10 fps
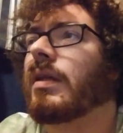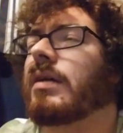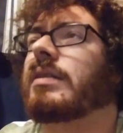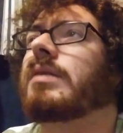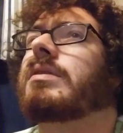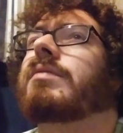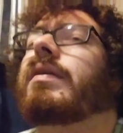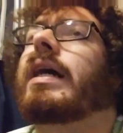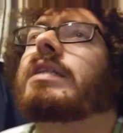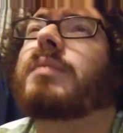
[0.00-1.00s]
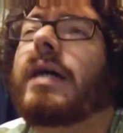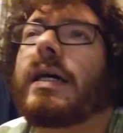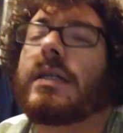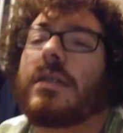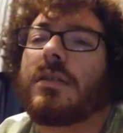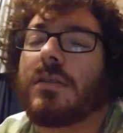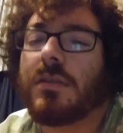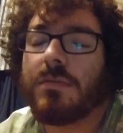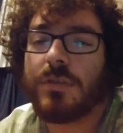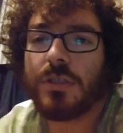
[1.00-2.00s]
because there was a flashback
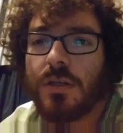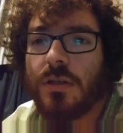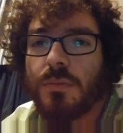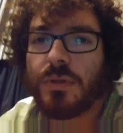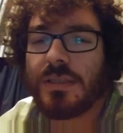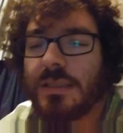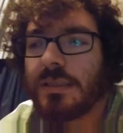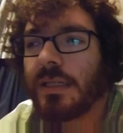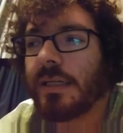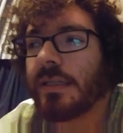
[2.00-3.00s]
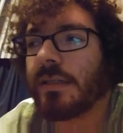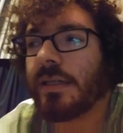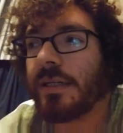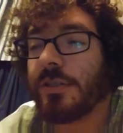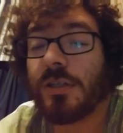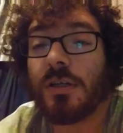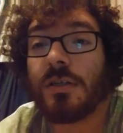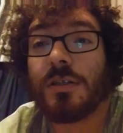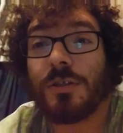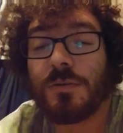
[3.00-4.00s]
of young Princess Leia and young
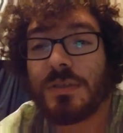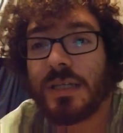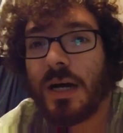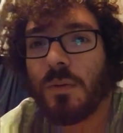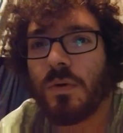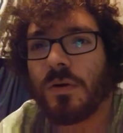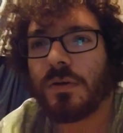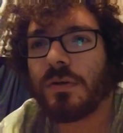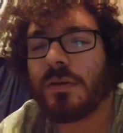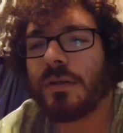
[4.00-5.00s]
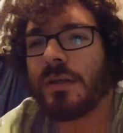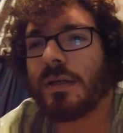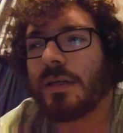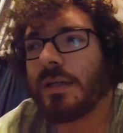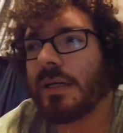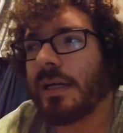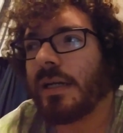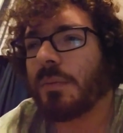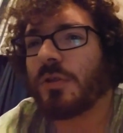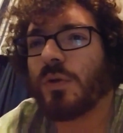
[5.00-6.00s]
Luke Skywalker and they
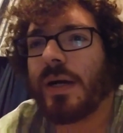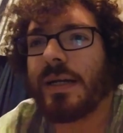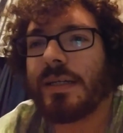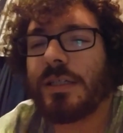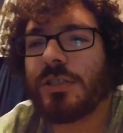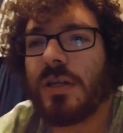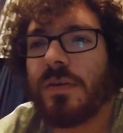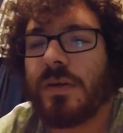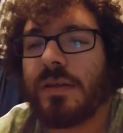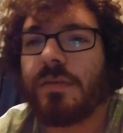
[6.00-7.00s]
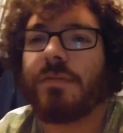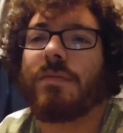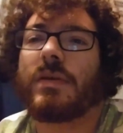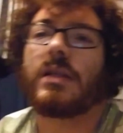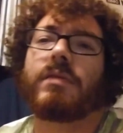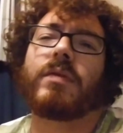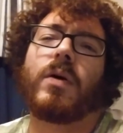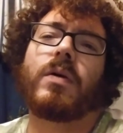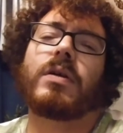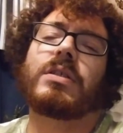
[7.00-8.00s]
were training each other in the in the
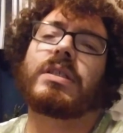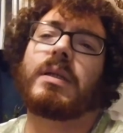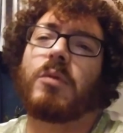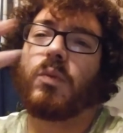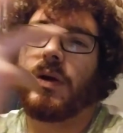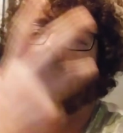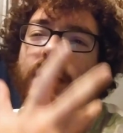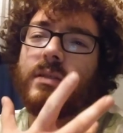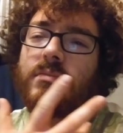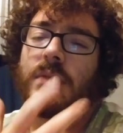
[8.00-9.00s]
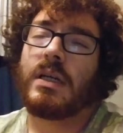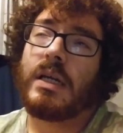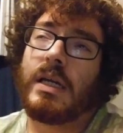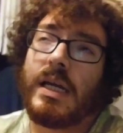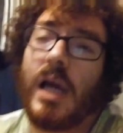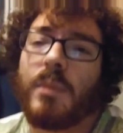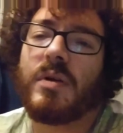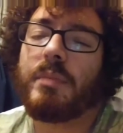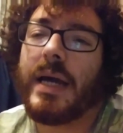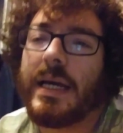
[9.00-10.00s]
forest, and they were wearing
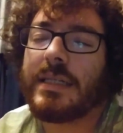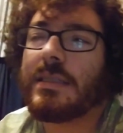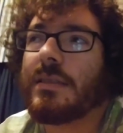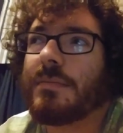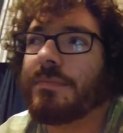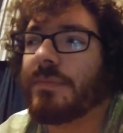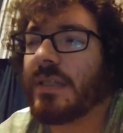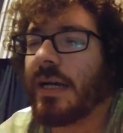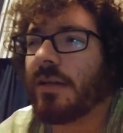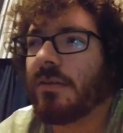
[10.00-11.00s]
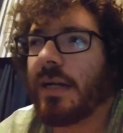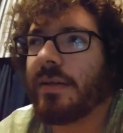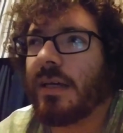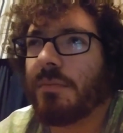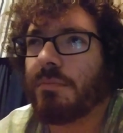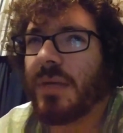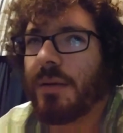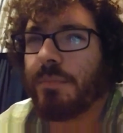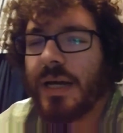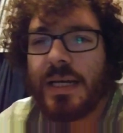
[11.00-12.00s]
helmet masks, kind of like that, that
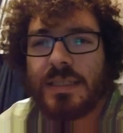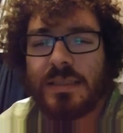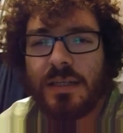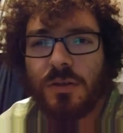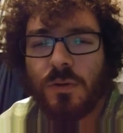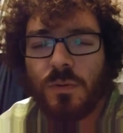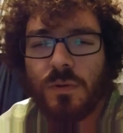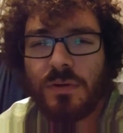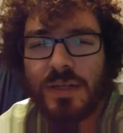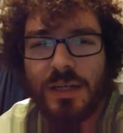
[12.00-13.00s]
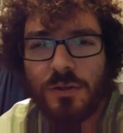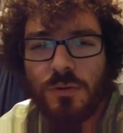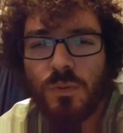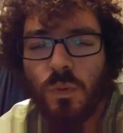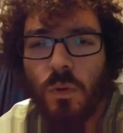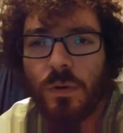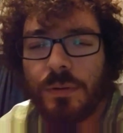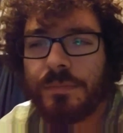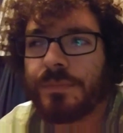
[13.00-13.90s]
mask that Luke that Luke wore